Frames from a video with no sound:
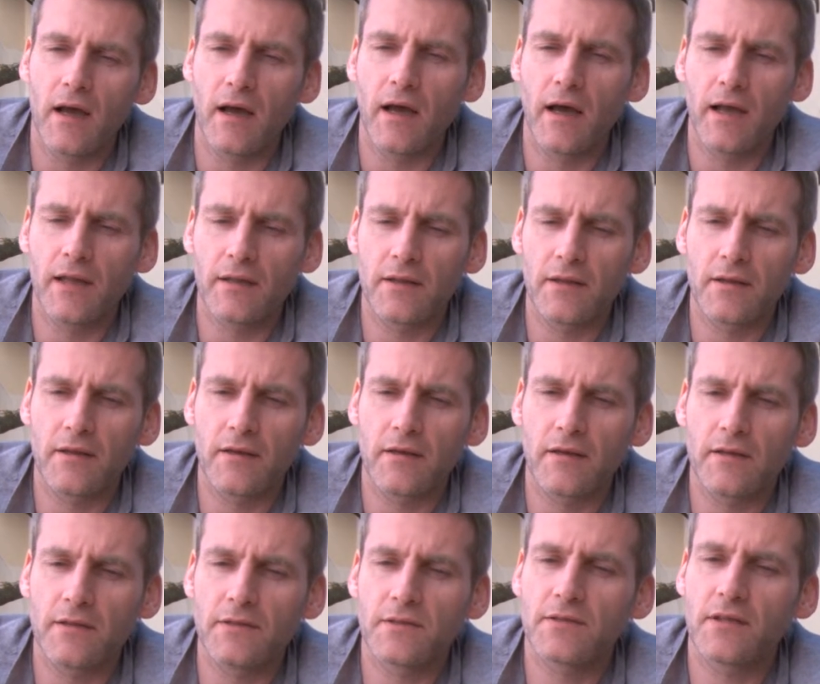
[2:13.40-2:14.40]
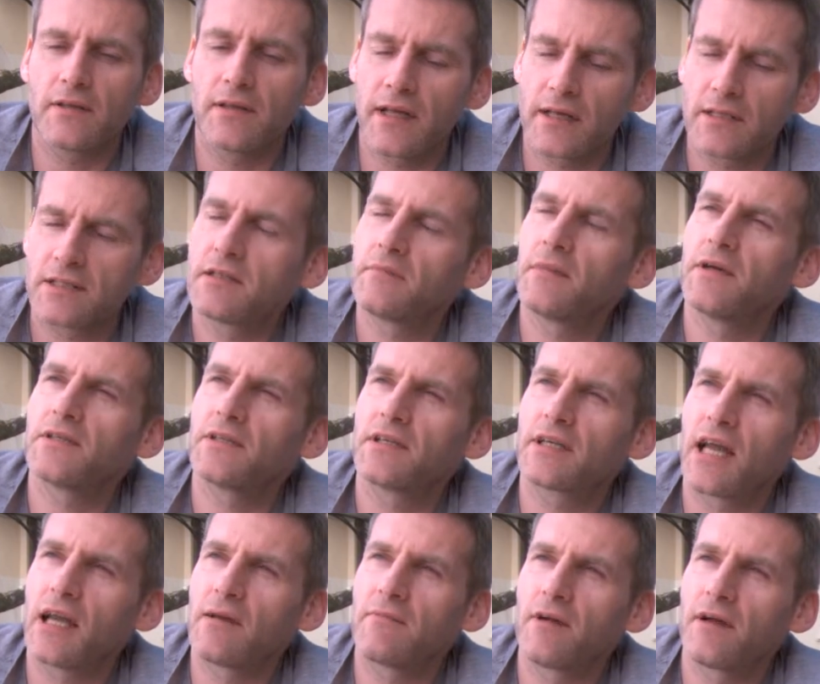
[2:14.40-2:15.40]
And the next semester
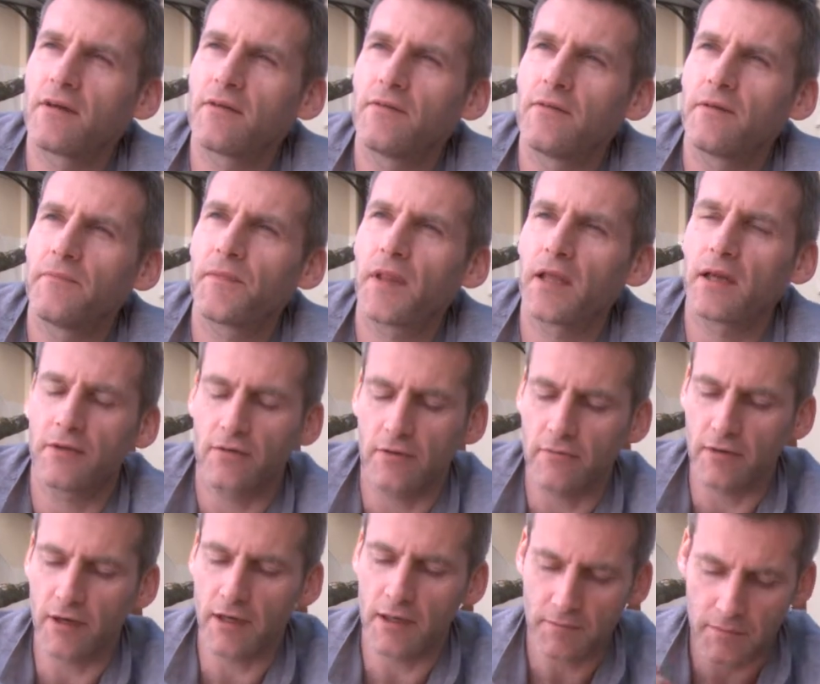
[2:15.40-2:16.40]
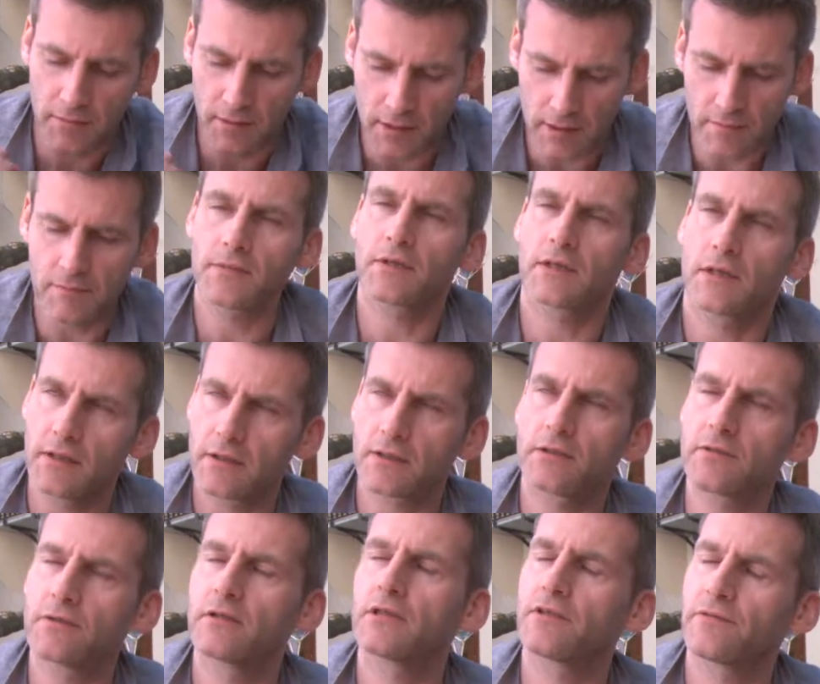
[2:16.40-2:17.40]
came around and I thought, right, I'm going to
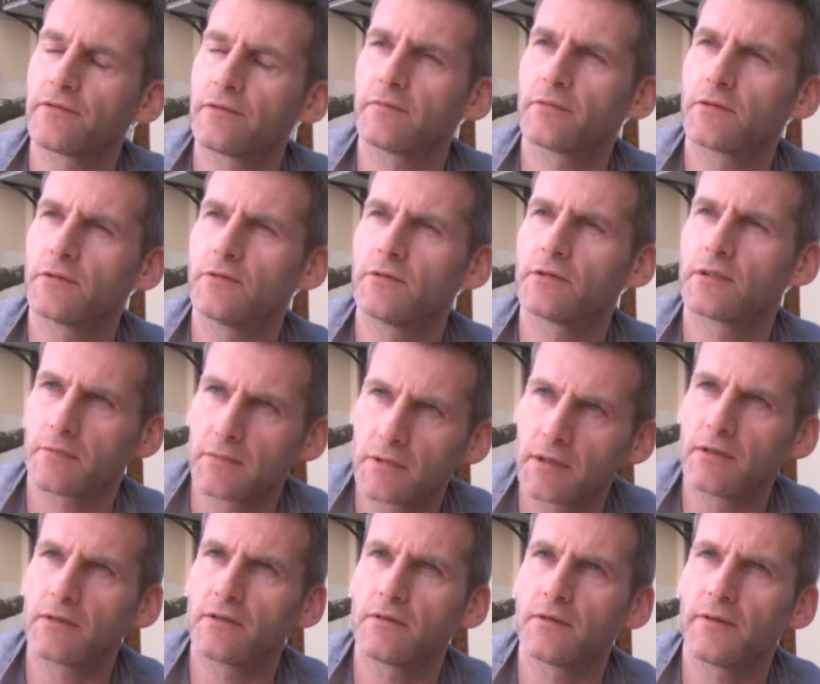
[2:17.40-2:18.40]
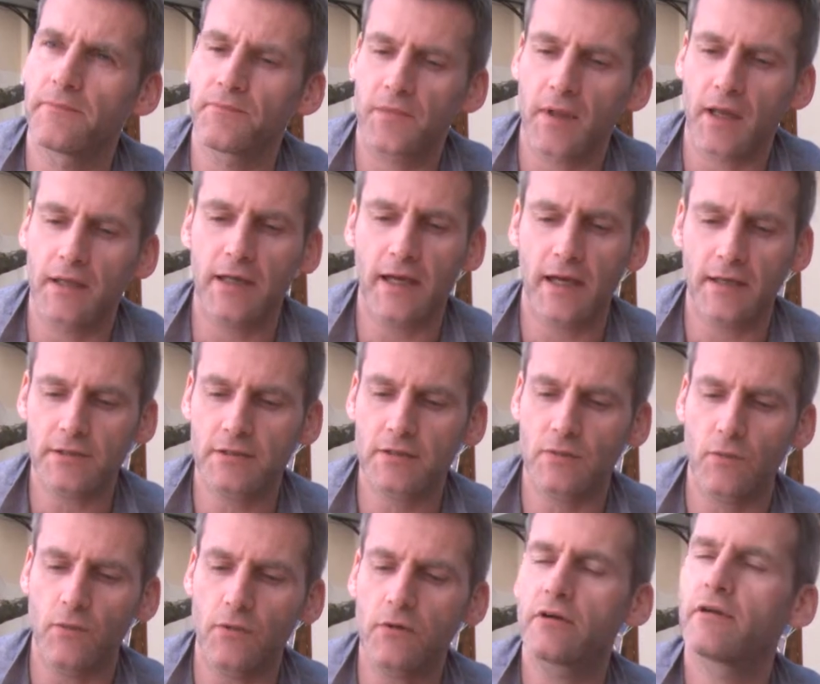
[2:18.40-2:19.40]
do this film course. I'm going to do it. And I had
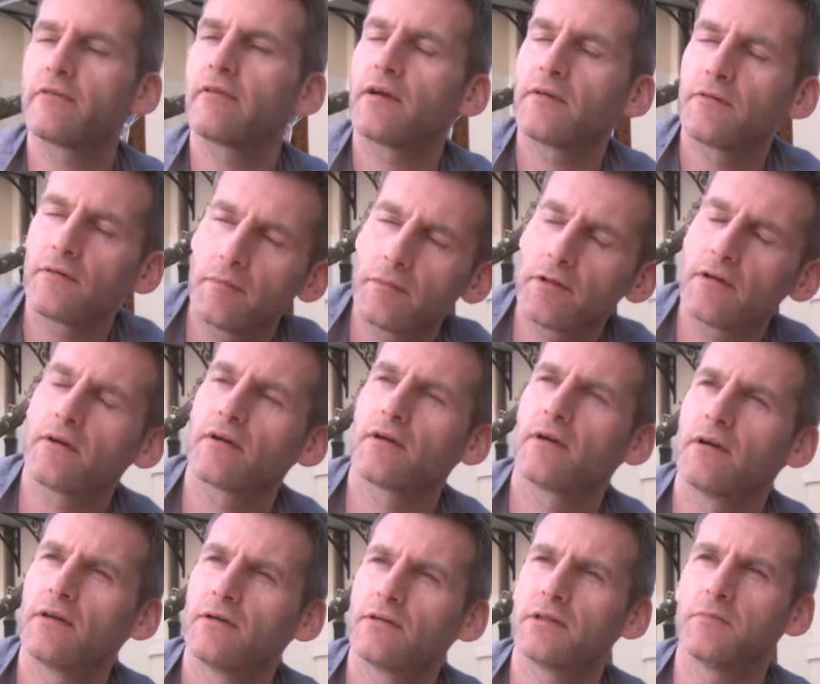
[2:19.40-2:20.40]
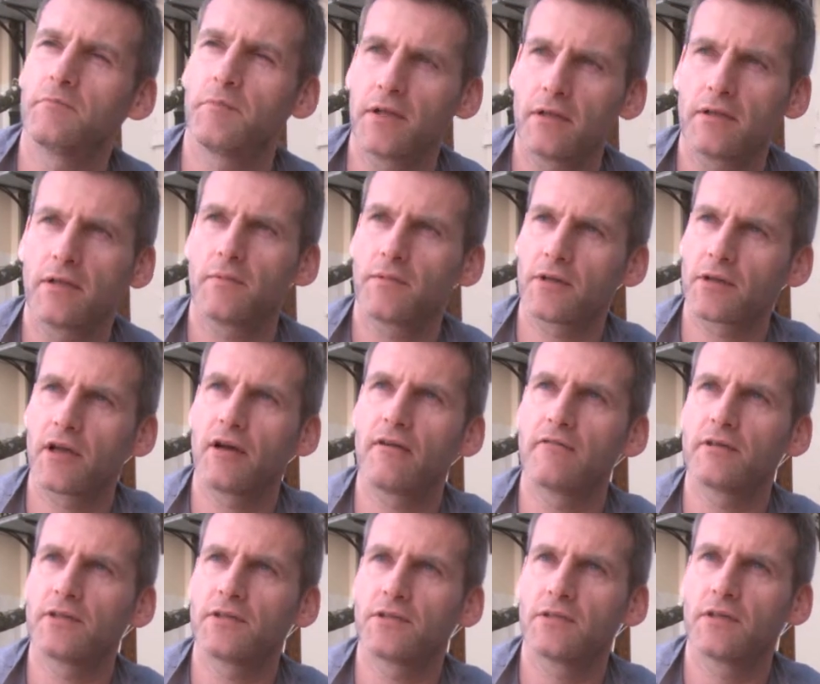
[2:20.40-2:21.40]
to walk around the block to build up the
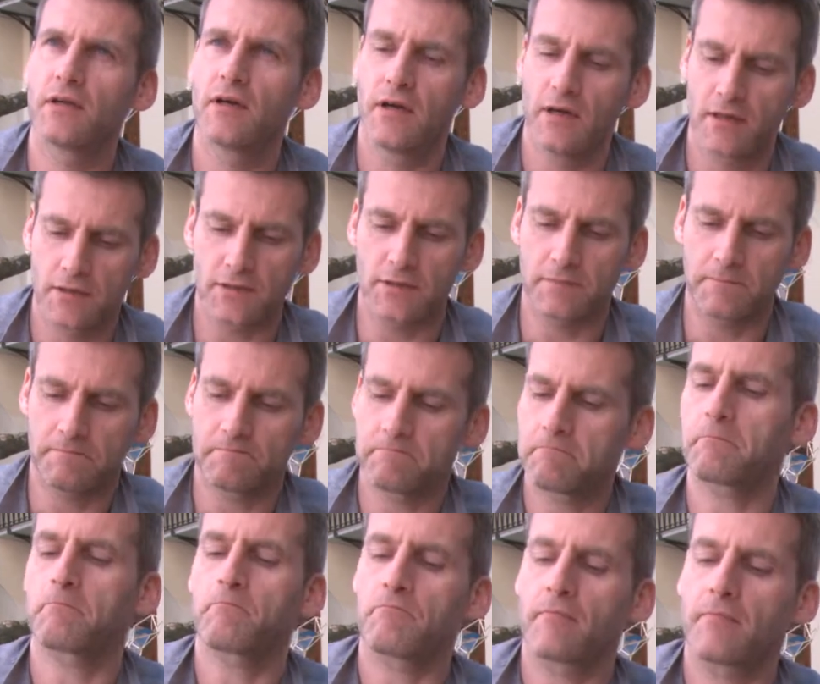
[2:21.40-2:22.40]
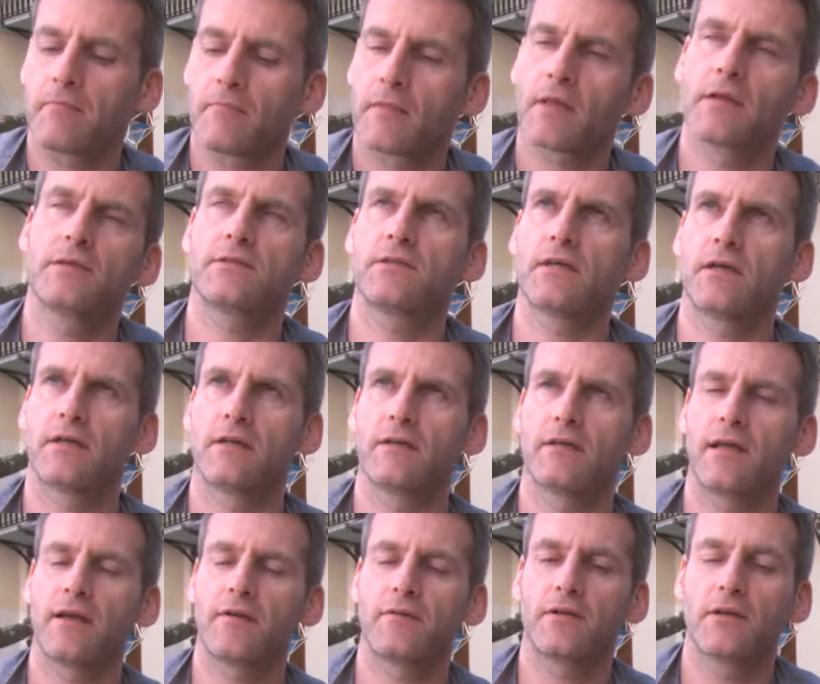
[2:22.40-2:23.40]
courage to sign
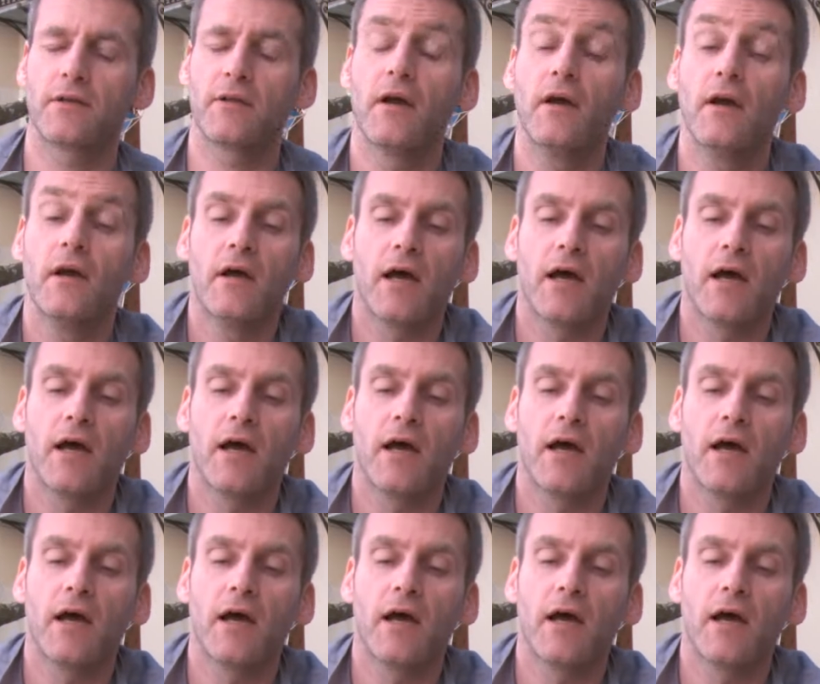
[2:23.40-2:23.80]
it down, you know.